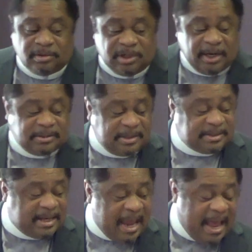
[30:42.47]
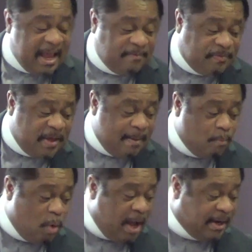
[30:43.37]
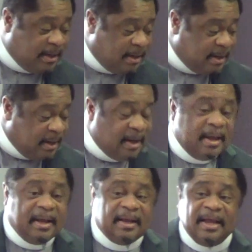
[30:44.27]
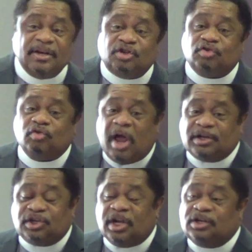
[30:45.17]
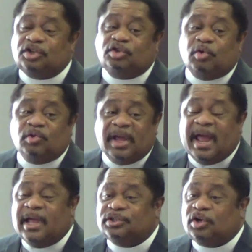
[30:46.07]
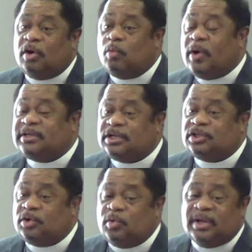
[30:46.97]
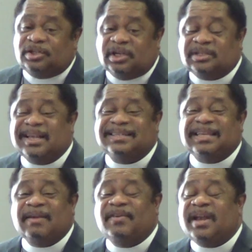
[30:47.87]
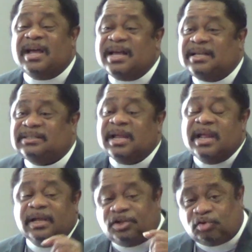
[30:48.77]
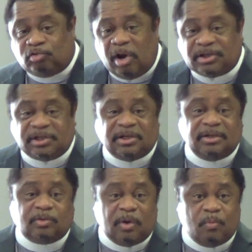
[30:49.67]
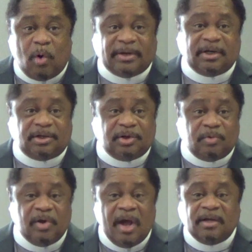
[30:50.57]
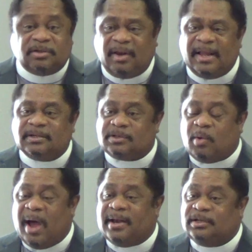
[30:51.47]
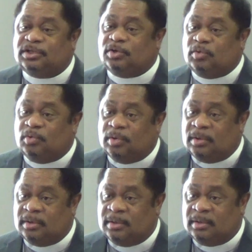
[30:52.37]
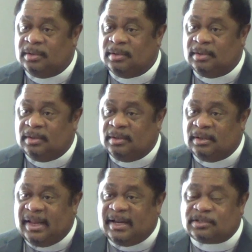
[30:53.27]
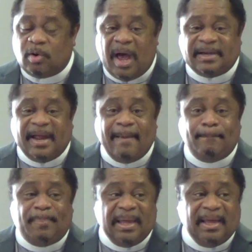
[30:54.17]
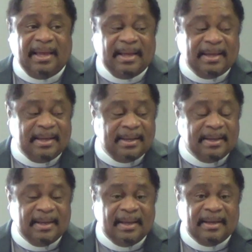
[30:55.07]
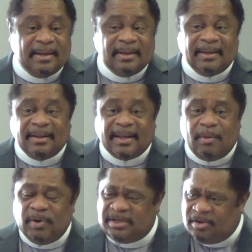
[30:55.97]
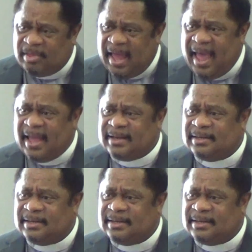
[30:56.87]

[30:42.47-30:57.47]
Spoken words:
Jesus gave them what? Instructions through the angel of what to do, and Jesus has given us instructions of what to do. So let us go out and do. Let us go out there and be. Can we do that?